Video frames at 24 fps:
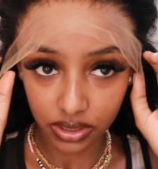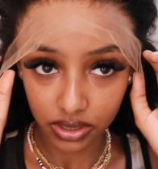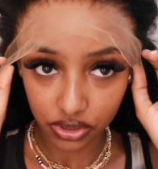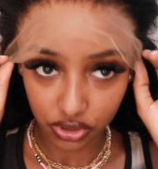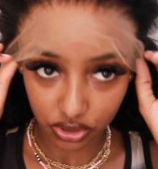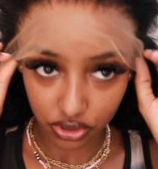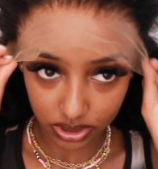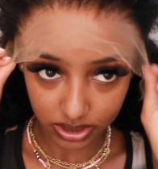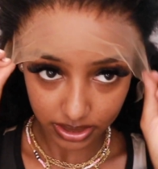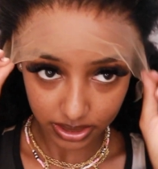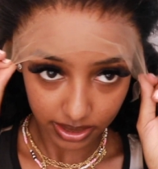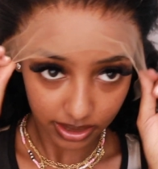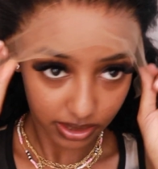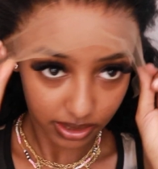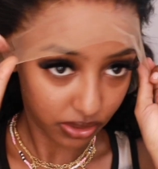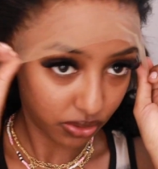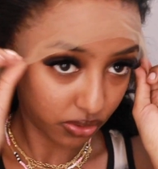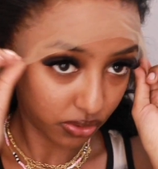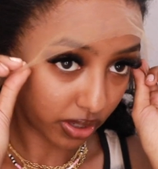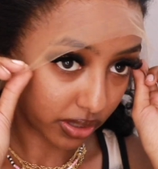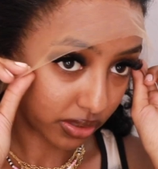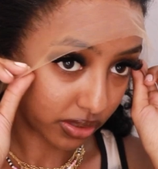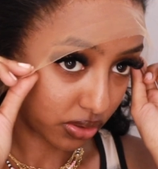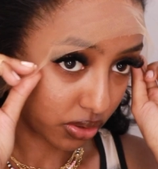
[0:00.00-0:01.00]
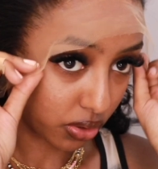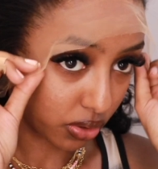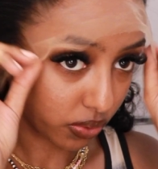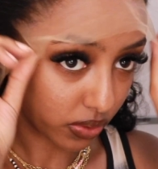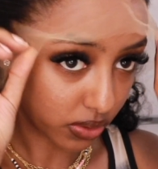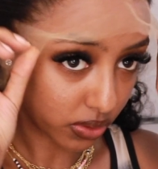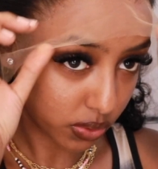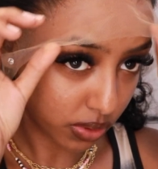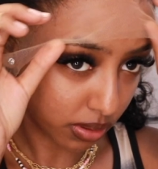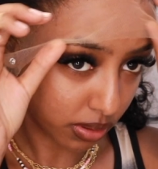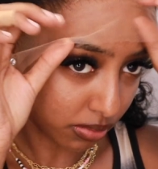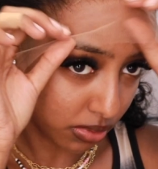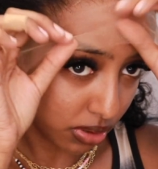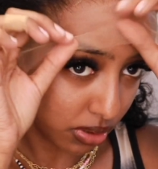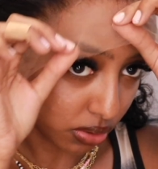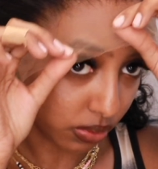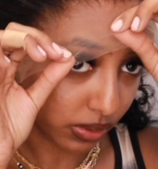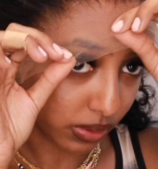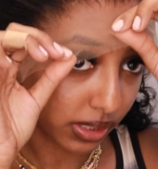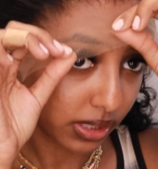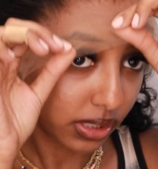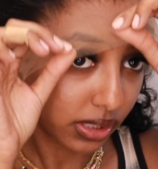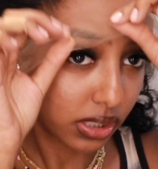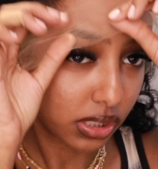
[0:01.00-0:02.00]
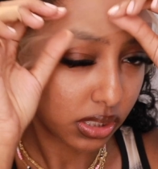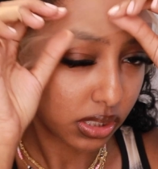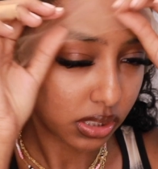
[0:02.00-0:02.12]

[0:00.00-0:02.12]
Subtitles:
Just letting you guys know that's what I'm doing.